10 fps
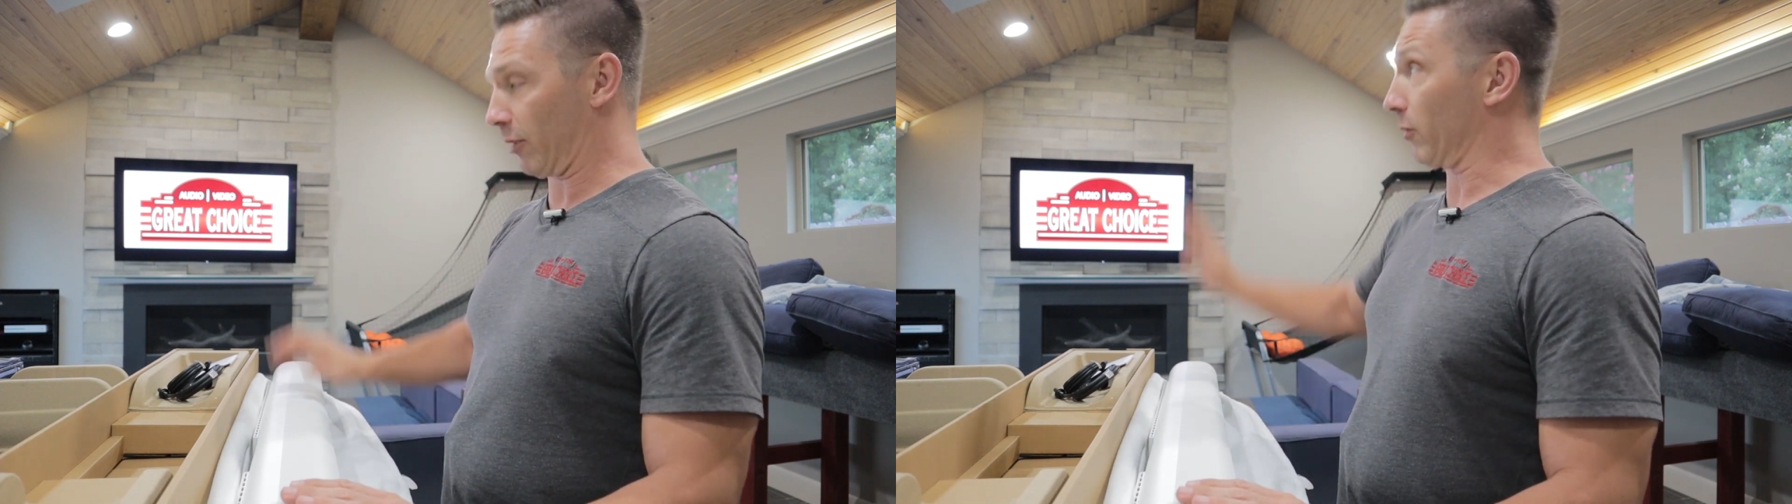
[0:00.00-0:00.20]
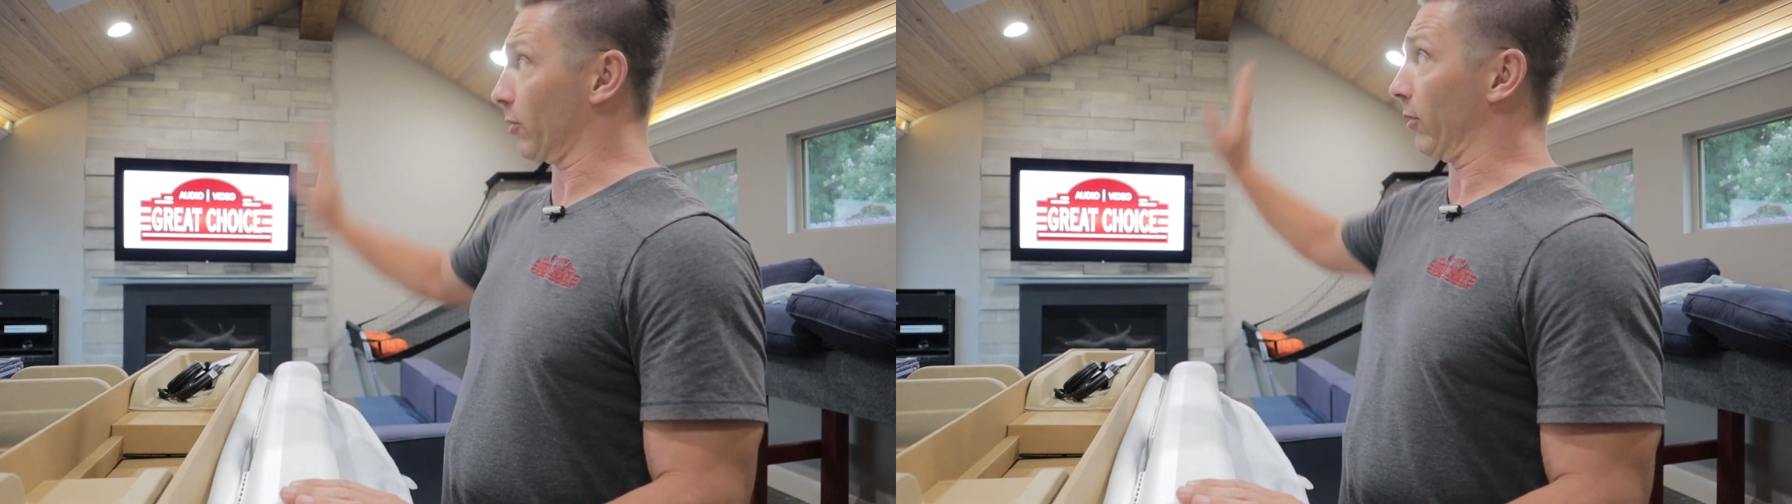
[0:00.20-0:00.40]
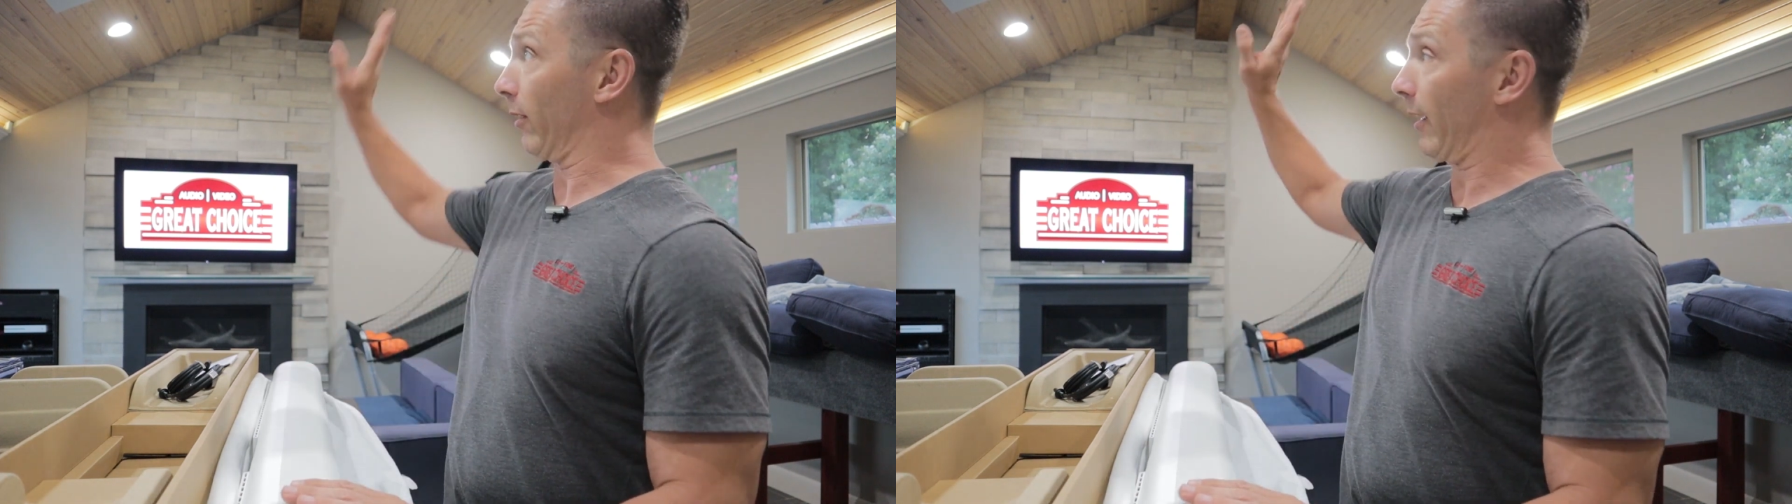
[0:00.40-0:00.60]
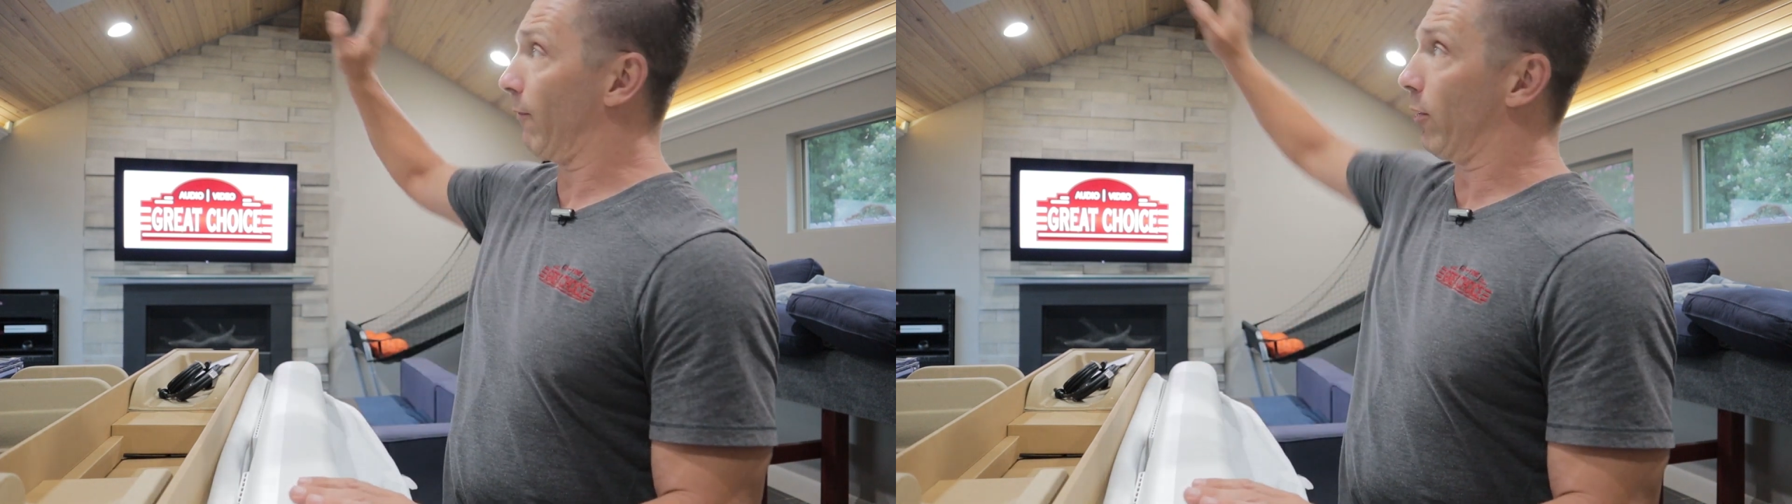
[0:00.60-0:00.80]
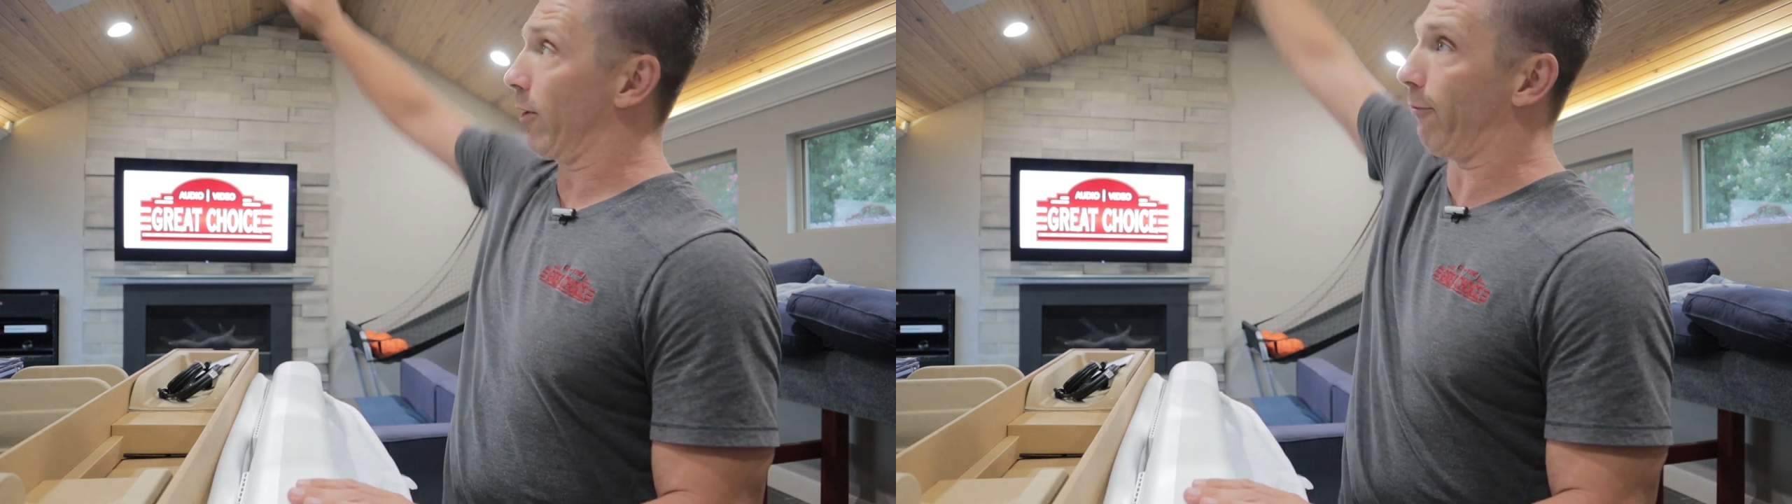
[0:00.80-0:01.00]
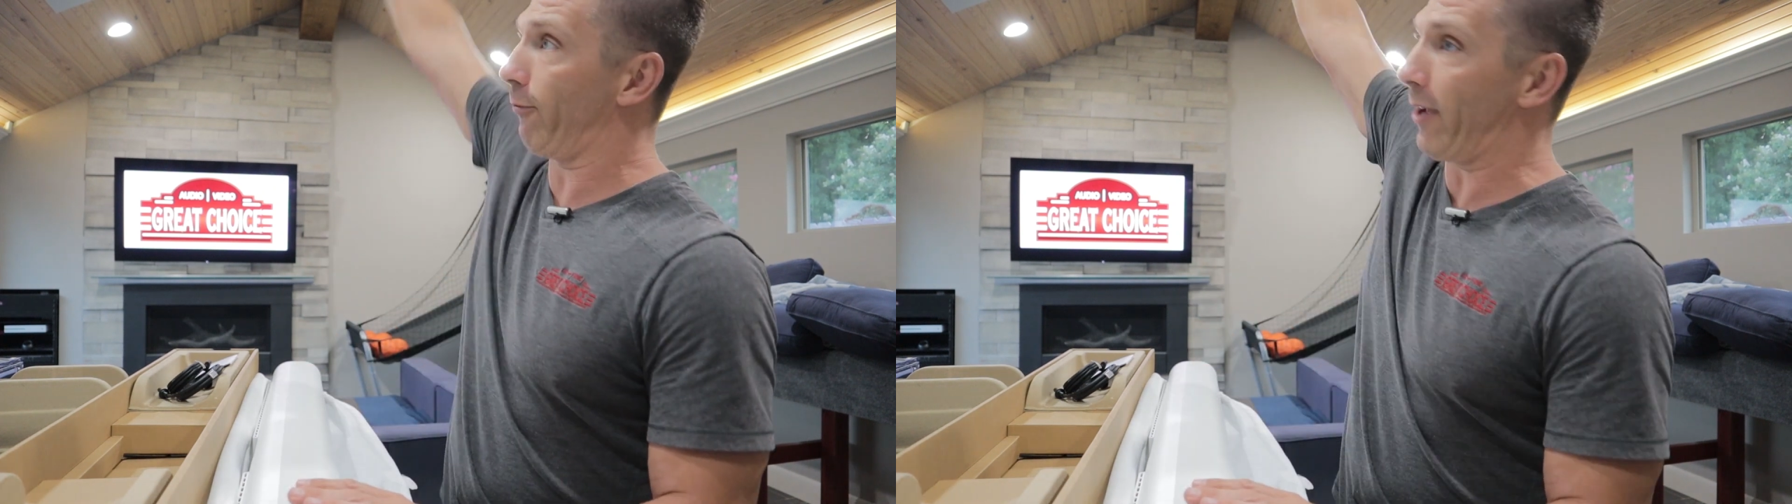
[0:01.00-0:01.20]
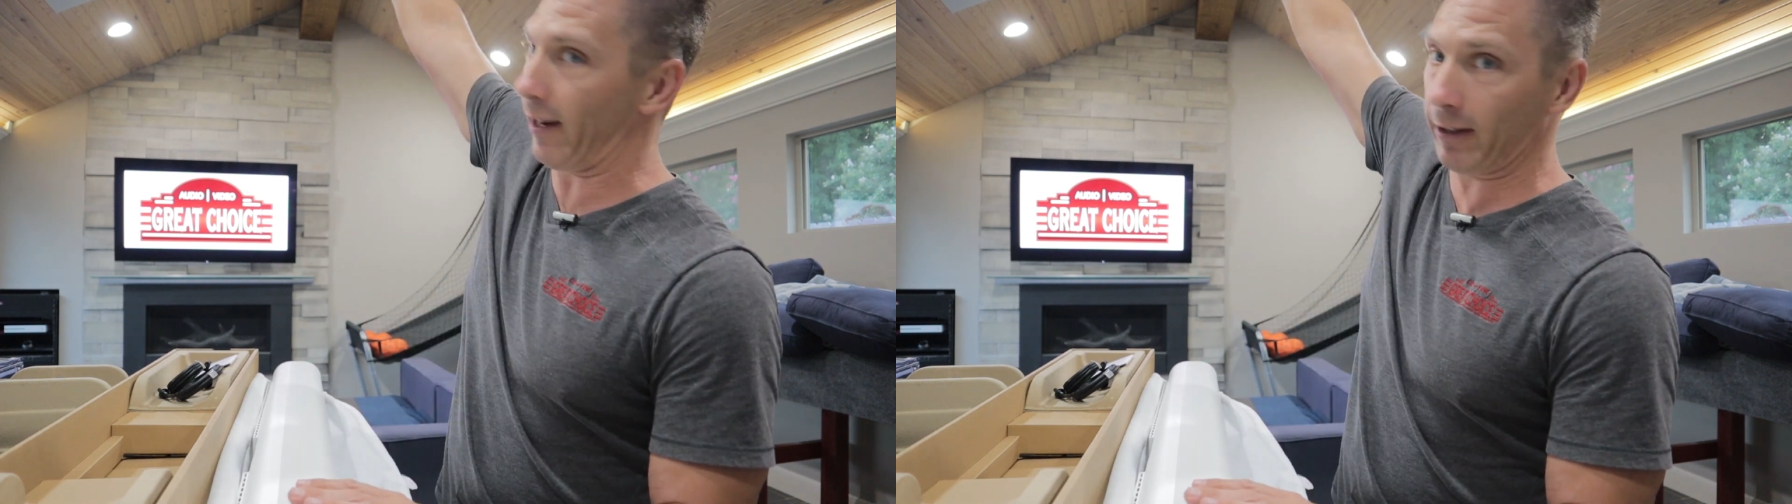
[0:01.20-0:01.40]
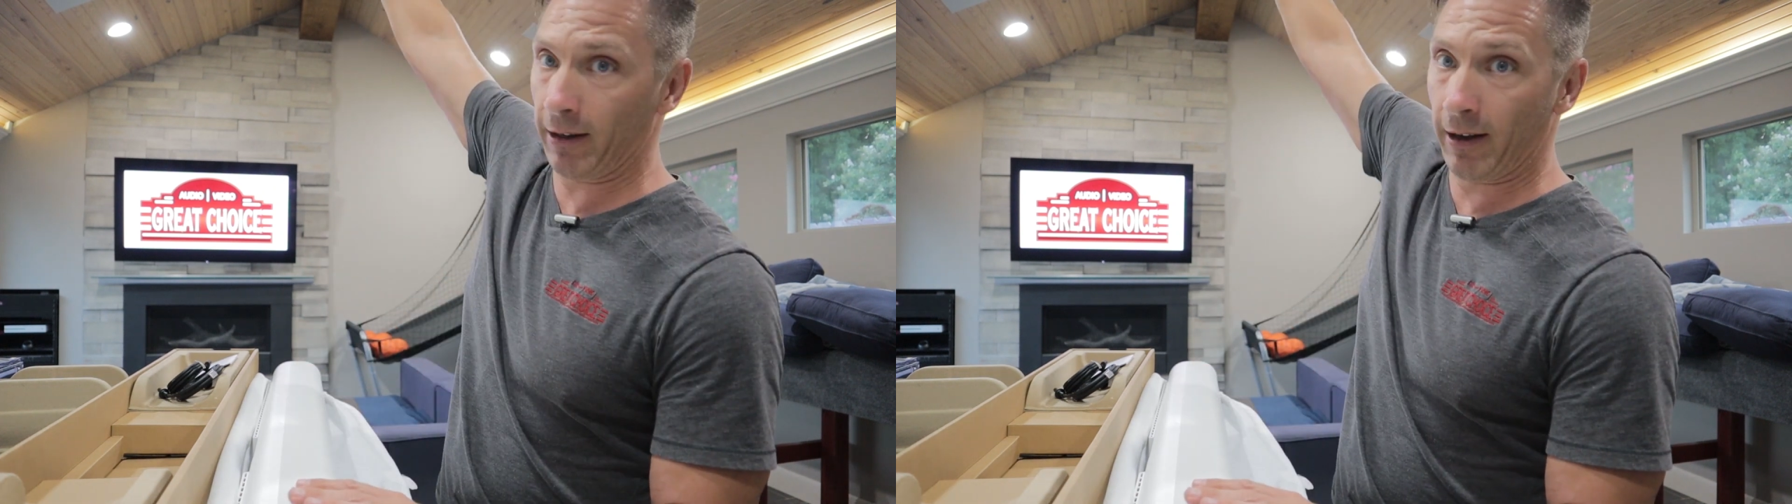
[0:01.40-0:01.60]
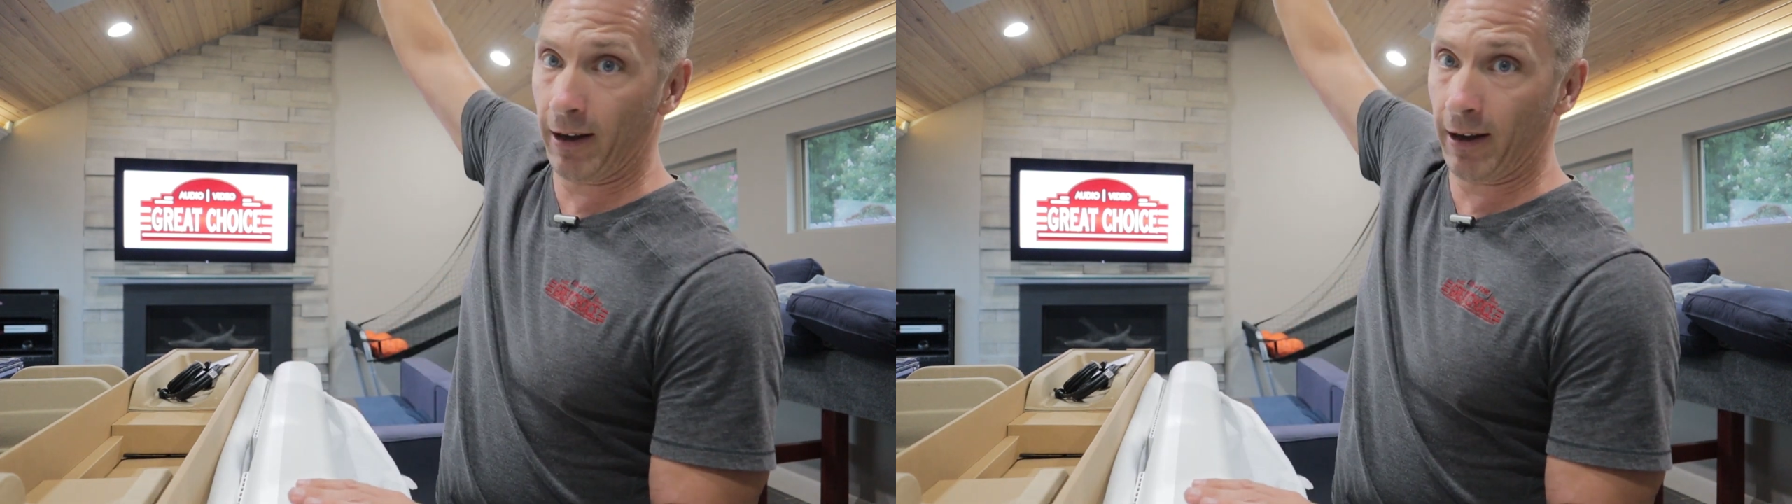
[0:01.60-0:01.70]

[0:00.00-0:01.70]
So it's going to give you the effect